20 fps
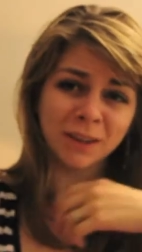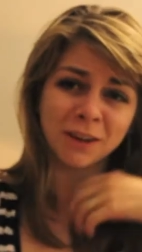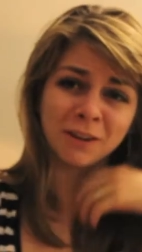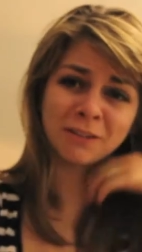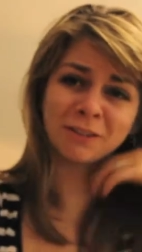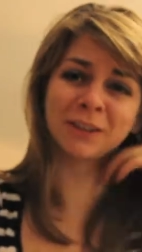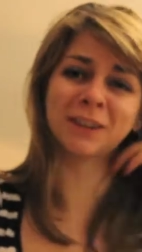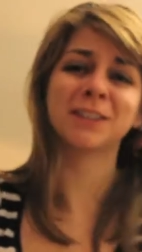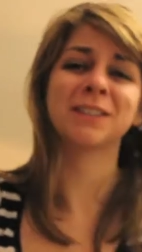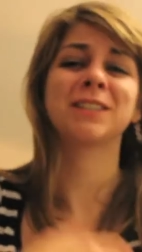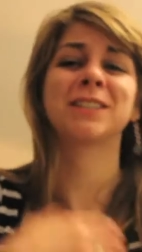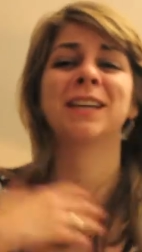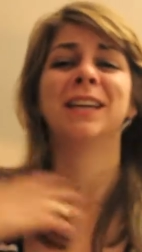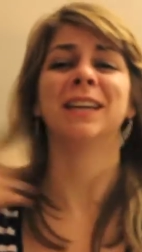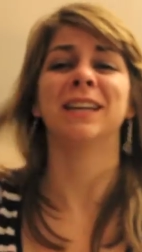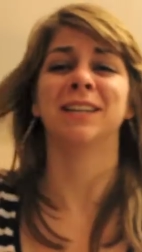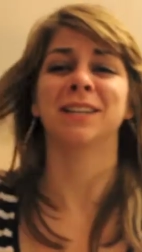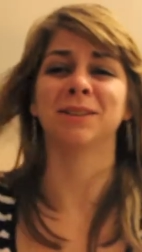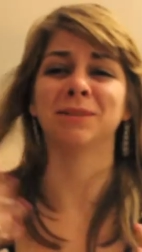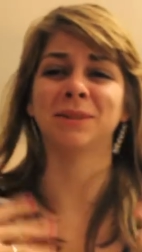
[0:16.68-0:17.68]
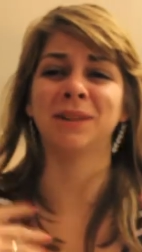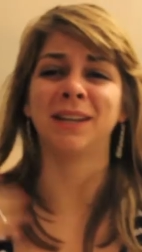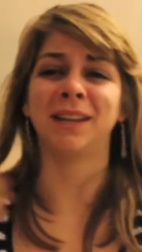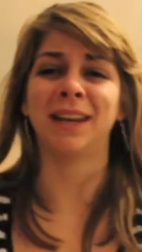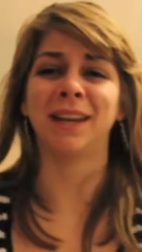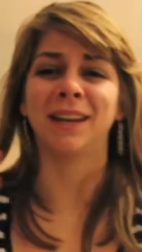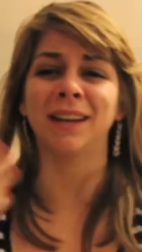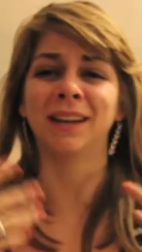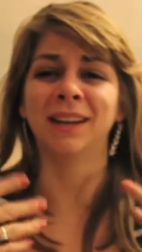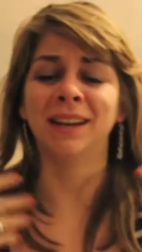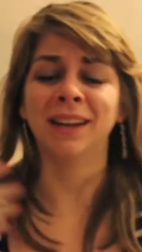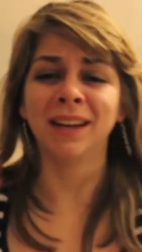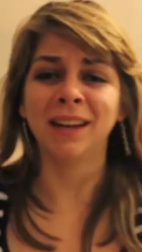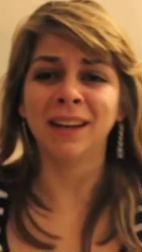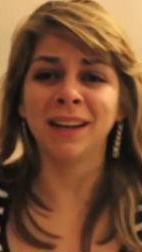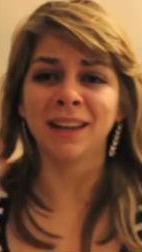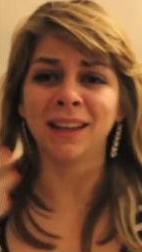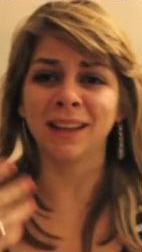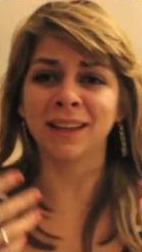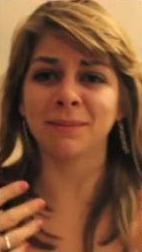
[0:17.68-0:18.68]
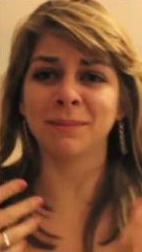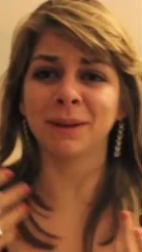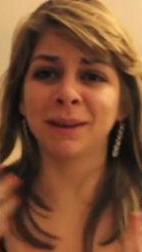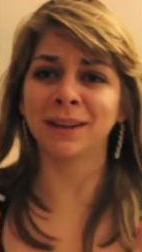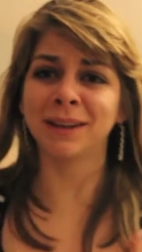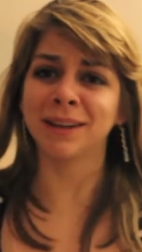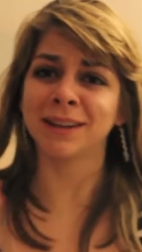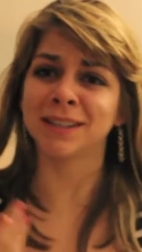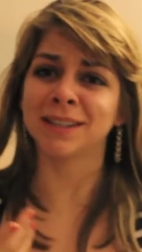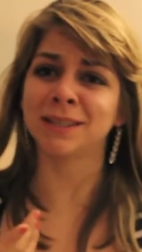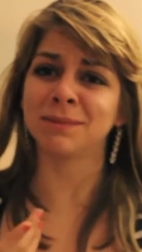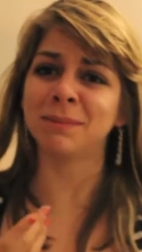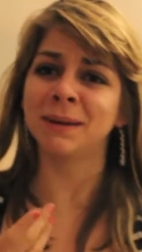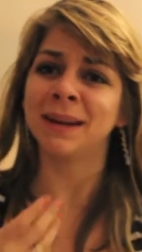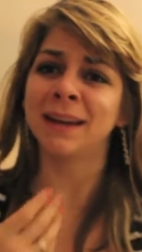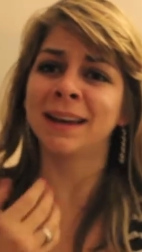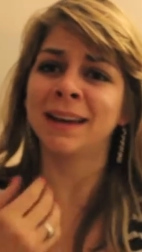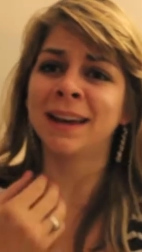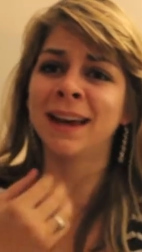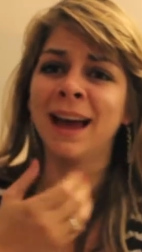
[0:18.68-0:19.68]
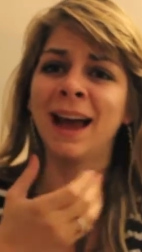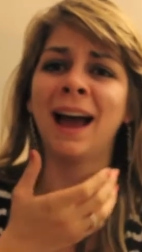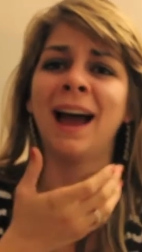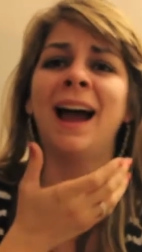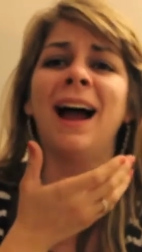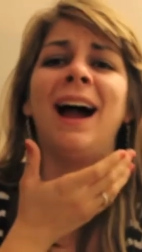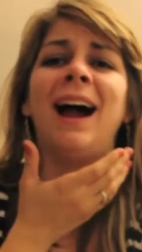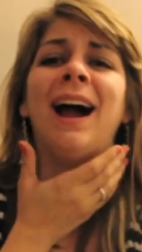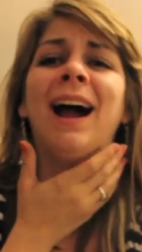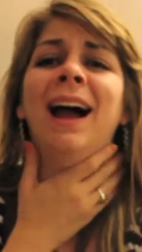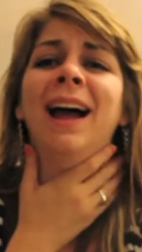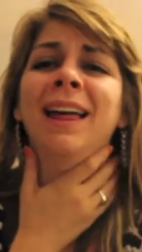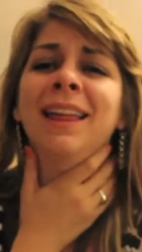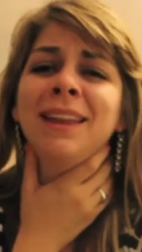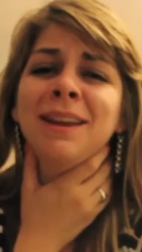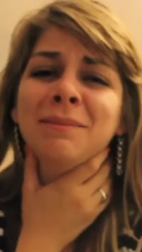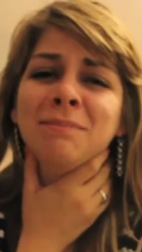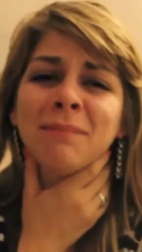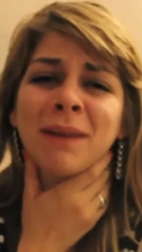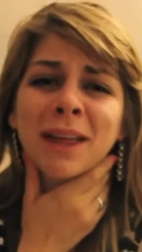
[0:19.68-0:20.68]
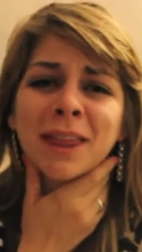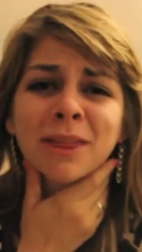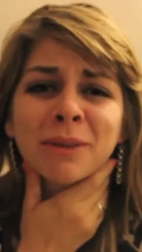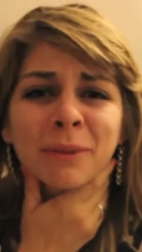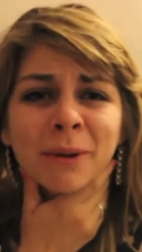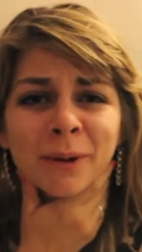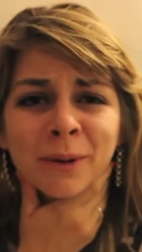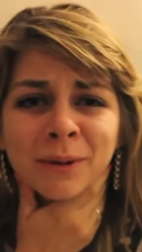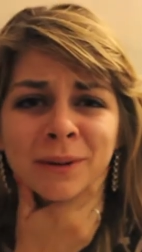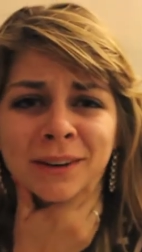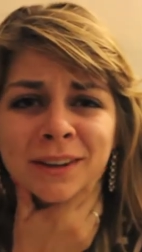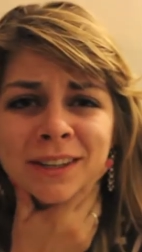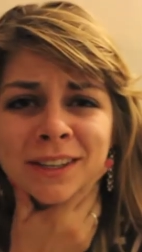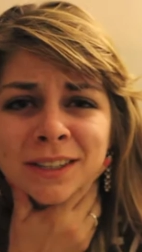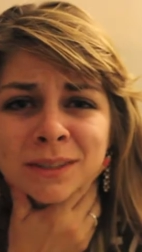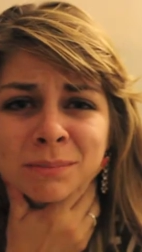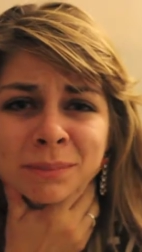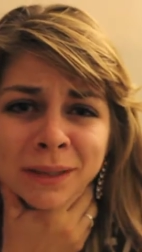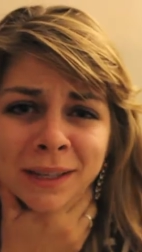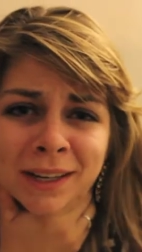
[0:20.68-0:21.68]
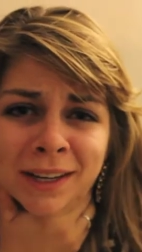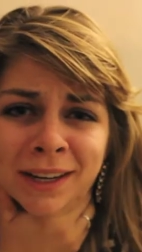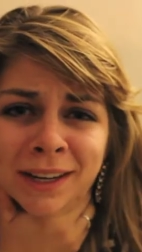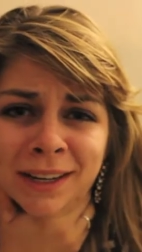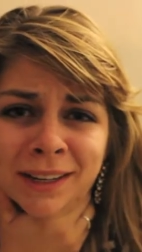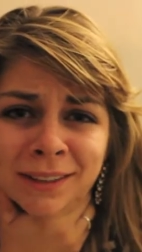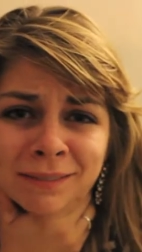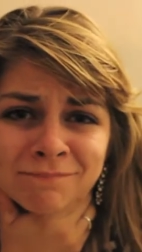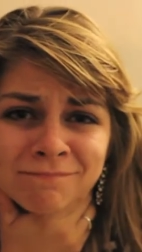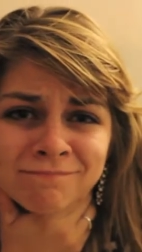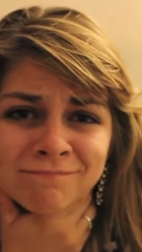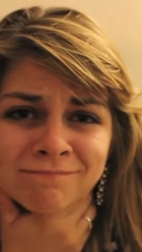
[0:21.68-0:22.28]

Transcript: first I need to regain the ability to speak. I think my throat is bleeding.